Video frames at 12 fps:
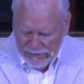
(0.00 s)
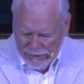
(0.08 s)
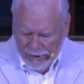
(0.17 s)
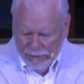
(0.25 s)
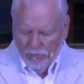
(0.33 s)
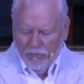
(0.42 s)

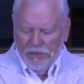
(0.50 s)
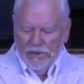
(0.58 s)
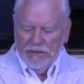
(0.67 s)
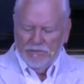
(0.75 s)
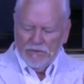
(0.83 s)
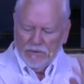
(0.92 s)
And
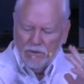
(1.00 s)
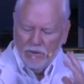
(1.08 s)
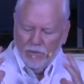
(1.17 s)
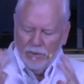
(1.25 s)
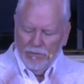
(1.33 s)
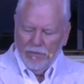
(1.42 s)
even though
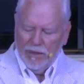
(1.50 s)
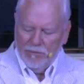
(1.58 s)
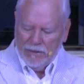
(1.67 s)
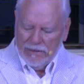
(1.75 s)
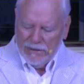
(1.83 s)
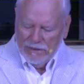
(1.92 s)
we may
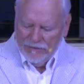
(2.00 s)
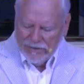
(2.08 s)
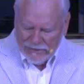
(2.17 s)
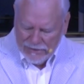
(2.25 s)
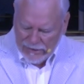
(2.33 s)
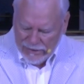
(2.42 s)
be living
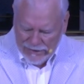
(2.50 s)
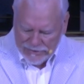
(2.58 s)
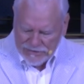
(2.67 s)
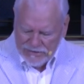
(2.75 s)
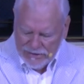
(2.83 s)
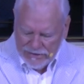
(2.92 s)
in the
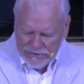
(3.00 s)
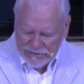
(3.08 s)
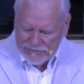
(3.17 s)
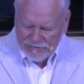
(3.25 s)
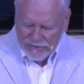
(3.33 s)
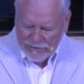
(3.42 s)
last days,
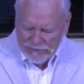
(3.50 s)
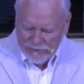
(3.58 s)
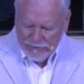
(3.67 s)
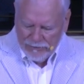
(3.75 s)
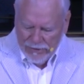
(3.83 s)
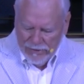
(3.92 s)

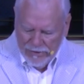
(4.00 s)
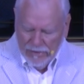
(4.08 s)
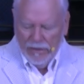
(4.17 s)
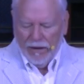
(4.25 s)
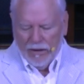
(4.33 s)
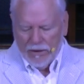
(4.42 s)
Father,
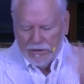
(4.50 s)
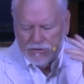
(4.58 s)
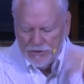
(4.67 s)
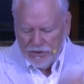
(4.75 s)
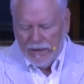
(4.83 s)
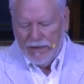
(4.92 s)
our
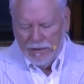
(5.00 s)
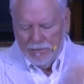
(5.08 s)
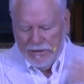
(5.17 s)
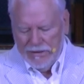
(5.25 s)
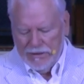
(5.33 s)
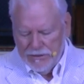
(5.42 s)
job
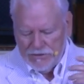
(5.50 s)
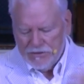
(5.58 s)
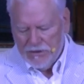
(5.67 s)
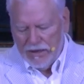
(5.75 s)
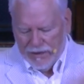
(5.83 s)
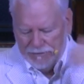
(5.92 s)
is
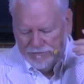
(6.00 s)
not